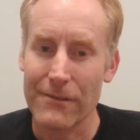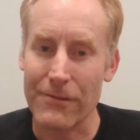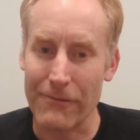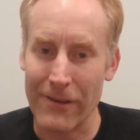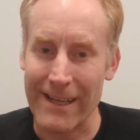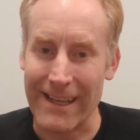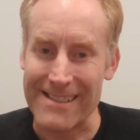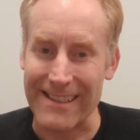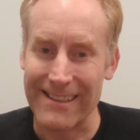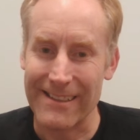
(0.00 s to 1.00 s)
from
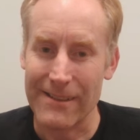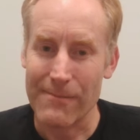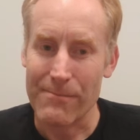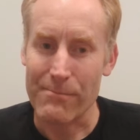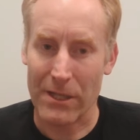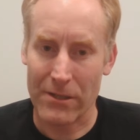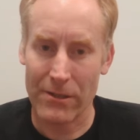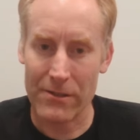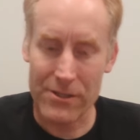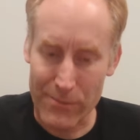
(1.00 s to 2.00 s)
financing
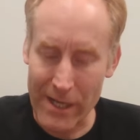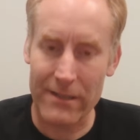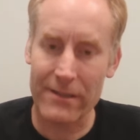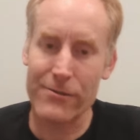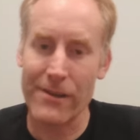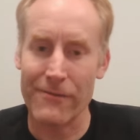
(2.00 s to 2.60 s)
because the regulatory